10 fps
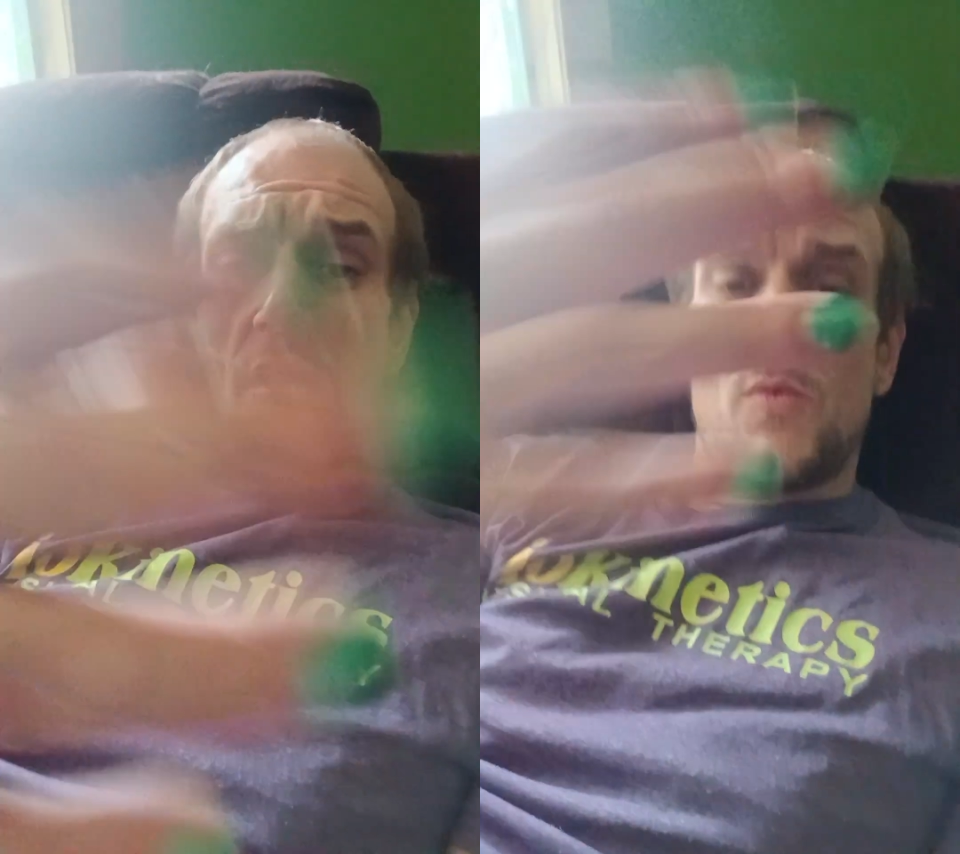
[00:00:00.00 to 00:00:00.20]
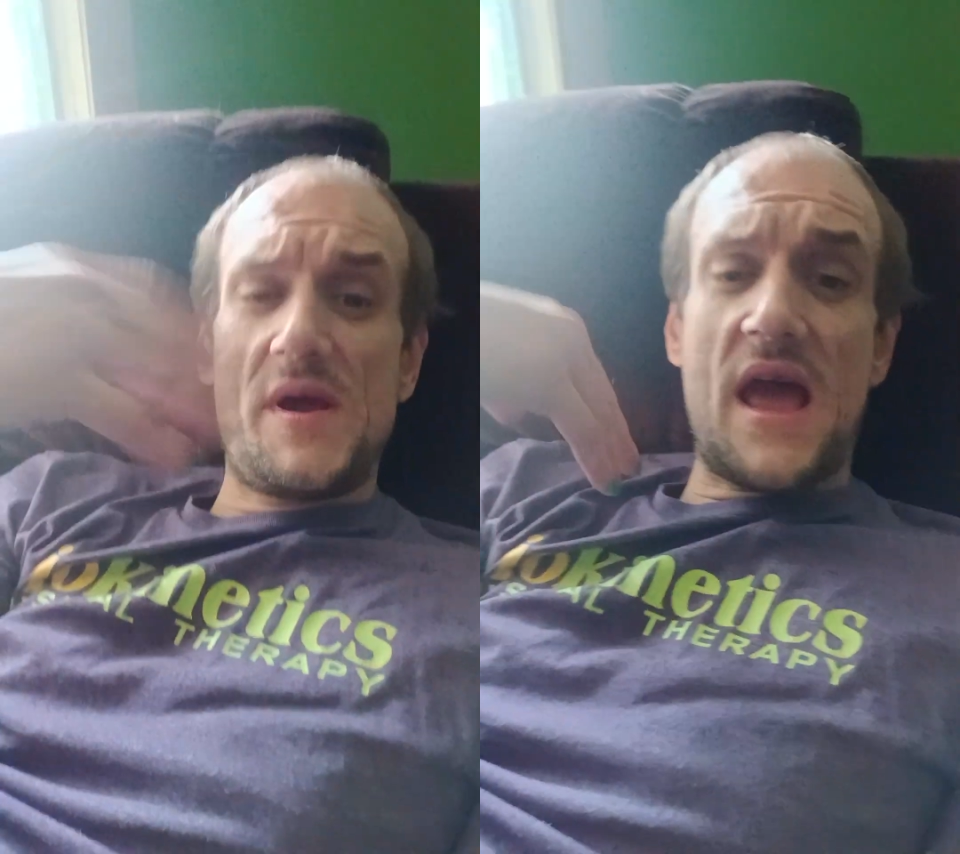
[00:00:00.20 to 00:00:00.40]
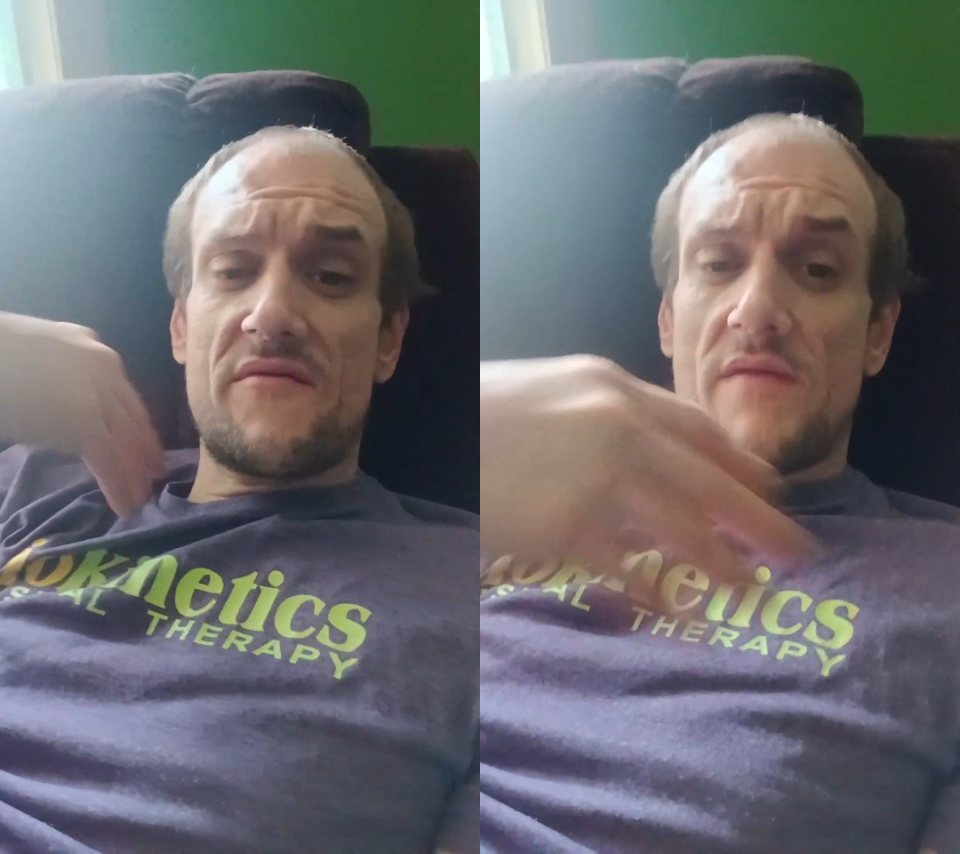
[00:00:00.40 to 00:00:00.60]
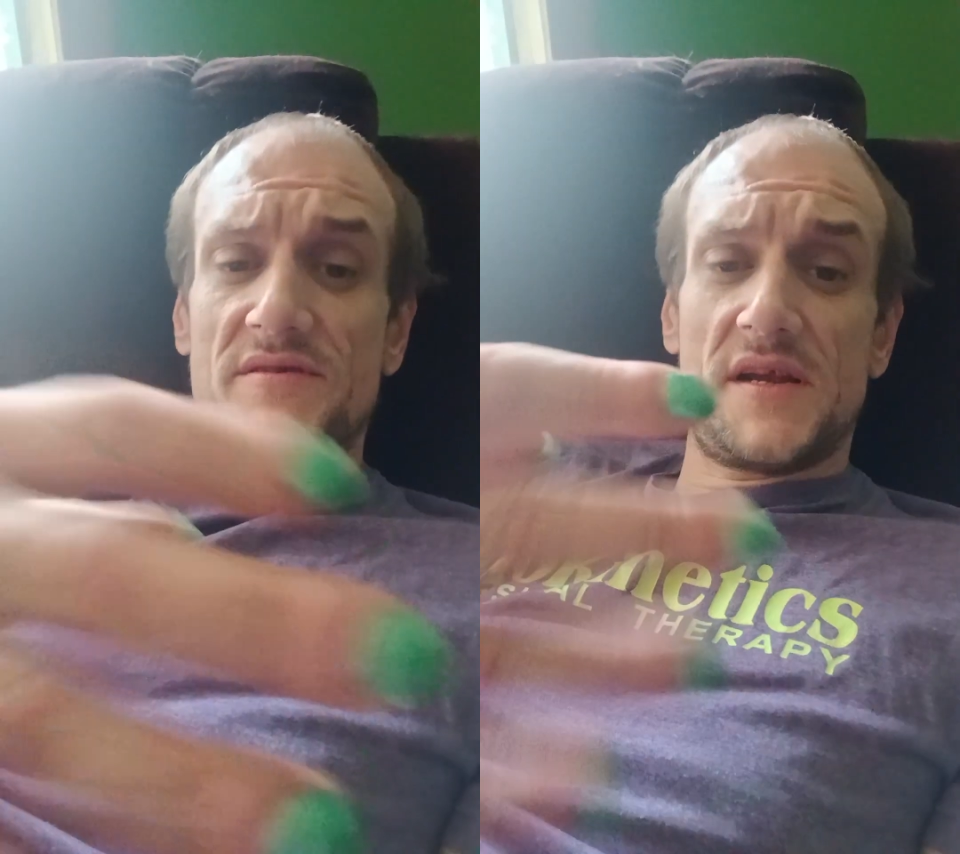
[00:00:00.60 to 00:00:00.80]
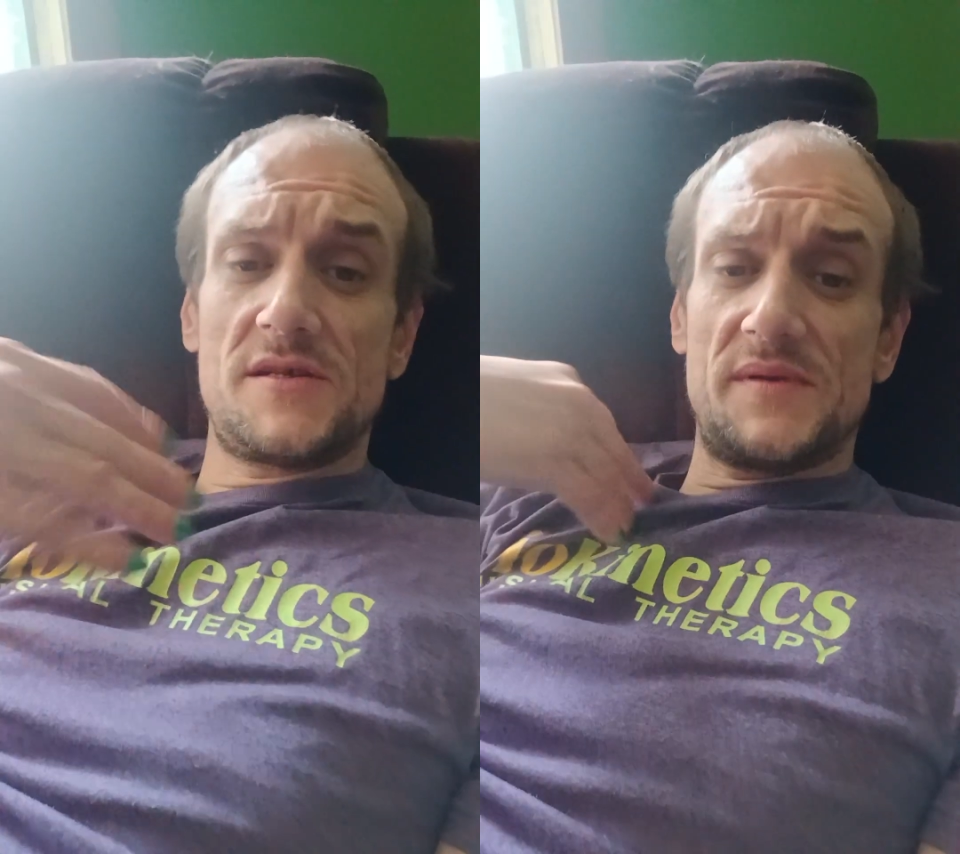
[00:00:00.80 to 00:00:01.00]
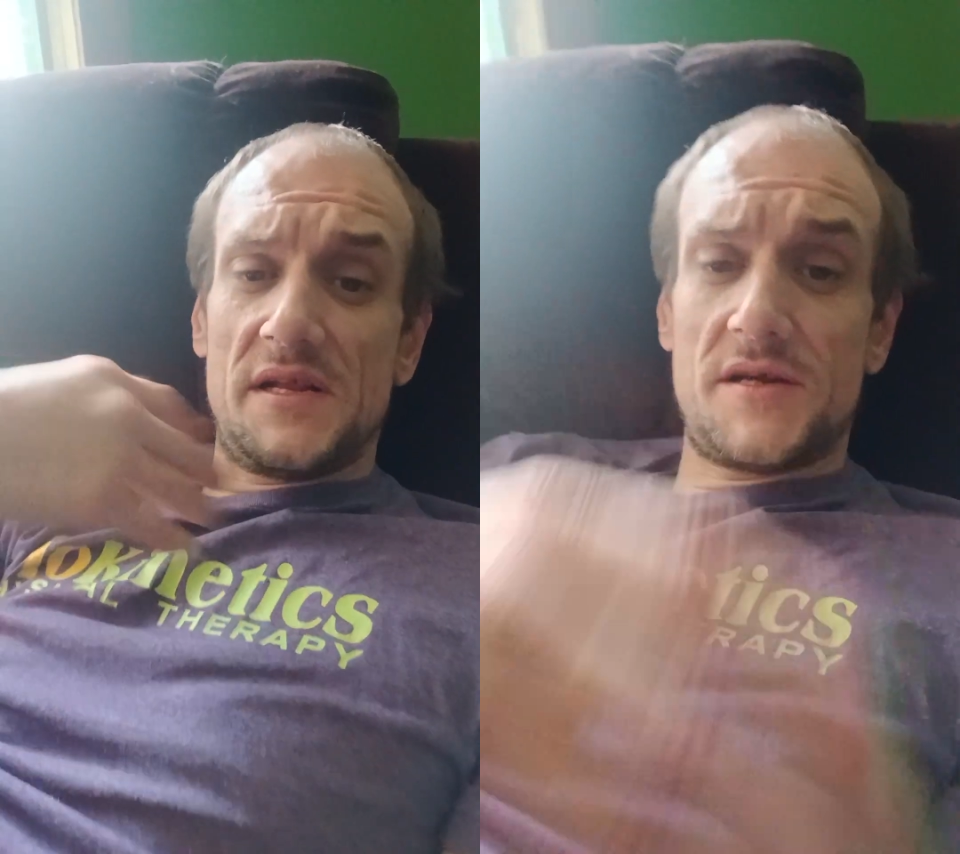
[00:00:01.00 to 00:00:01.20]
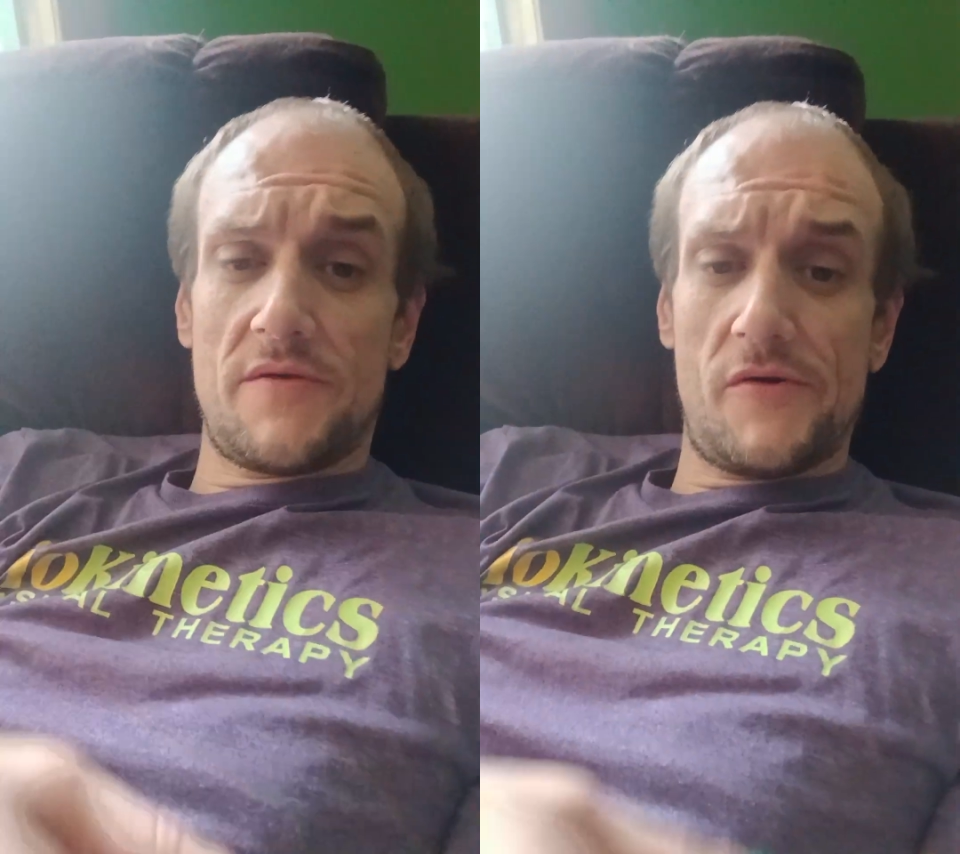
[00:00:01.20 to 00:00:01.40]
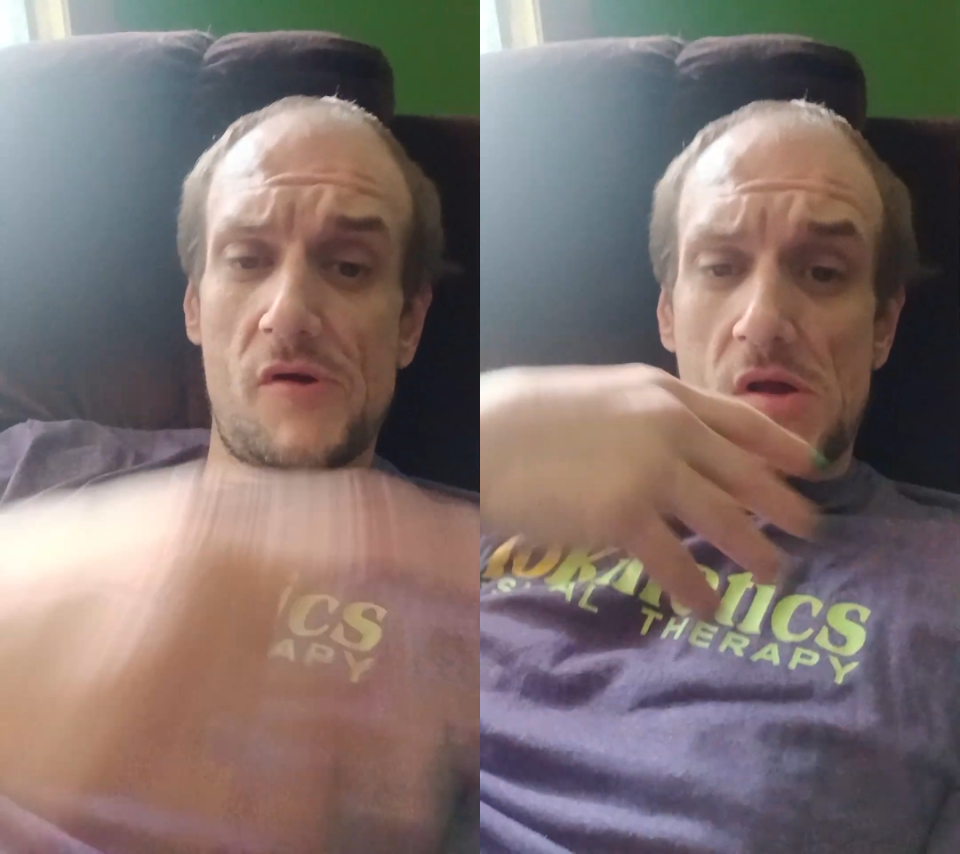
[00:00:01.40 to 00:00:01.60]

We have conversations with each other.